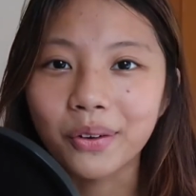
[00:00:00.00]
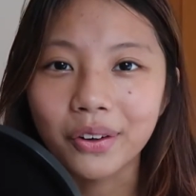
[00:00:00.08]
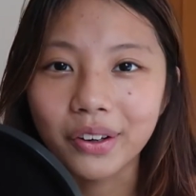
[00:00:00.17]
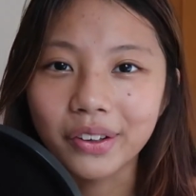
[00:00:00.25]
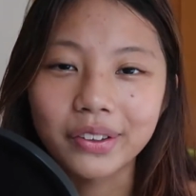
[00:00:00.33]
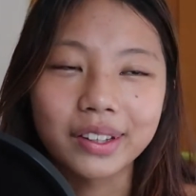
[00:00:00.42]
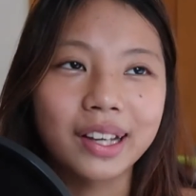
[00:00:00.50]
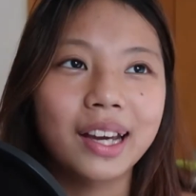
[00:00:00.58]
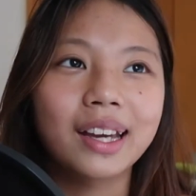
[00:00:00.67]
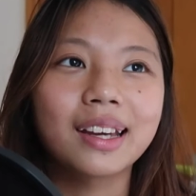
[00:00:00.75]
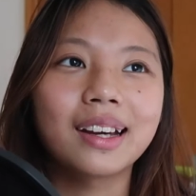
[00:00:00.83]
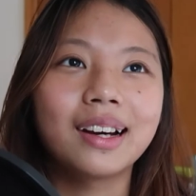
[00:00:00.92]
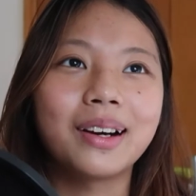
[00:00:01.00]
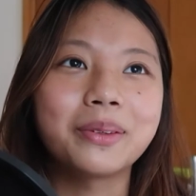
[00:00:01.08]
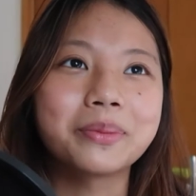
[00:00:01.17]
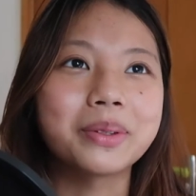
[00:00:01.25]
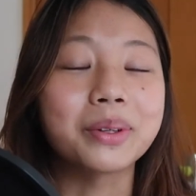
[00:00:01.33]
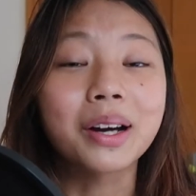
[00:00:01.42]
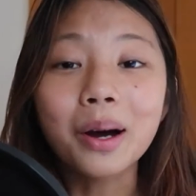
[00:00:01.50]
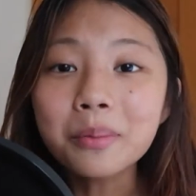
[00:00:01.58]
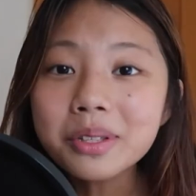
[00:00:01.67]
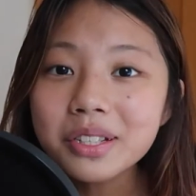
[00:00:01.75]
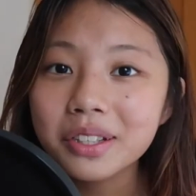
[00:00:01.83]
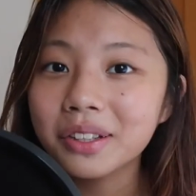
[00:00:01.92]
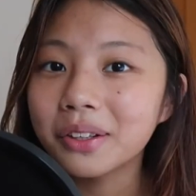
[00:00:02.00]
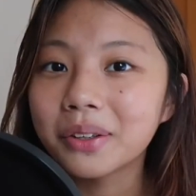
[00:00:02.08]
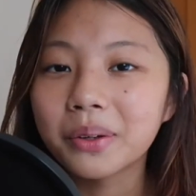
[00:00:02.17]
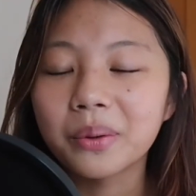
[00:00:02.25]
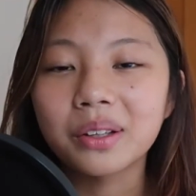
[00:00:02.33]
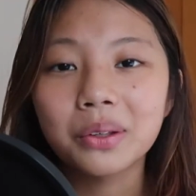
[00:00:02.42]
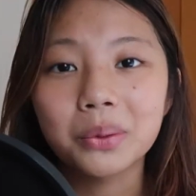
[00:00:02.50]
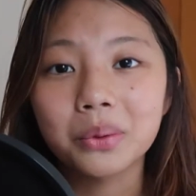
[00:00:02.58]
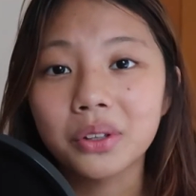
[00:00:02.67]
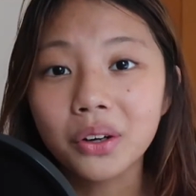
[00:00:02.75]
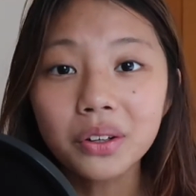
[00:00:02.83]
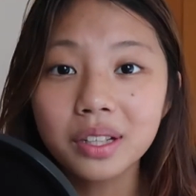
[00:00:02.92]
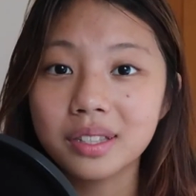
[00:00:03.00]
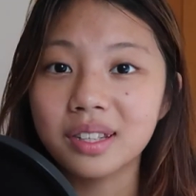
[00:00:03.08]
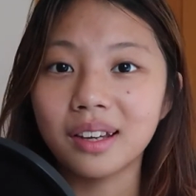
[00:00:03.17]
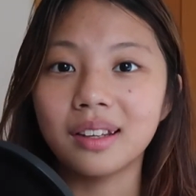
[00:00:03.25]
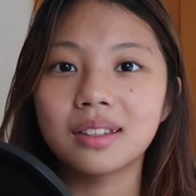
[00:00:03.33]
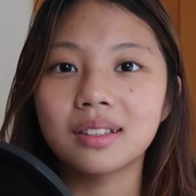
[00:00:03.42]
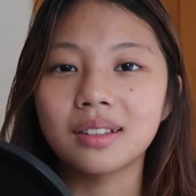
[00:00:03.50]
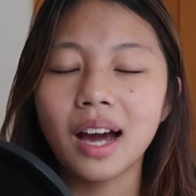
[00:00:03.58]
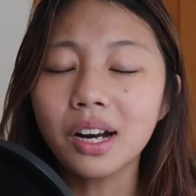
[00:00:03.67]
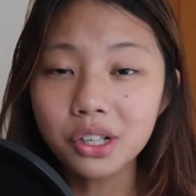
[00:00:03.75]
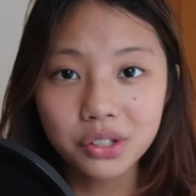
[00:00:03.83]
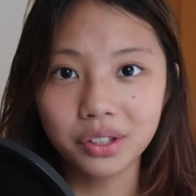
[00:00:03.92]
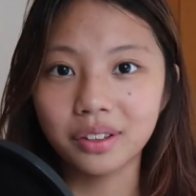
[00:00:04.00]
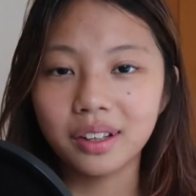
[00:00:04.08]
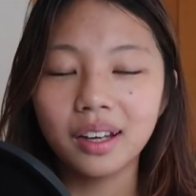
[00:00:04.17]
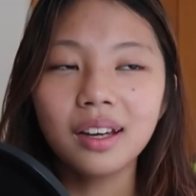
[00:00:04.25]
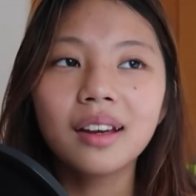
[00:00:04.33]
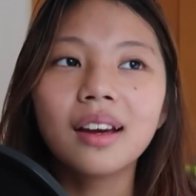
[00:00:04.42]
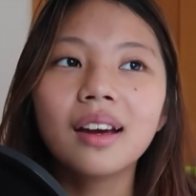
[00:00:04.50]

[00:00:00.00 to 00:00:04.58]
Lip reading: girl, like it will come to you and you will notice it naturally.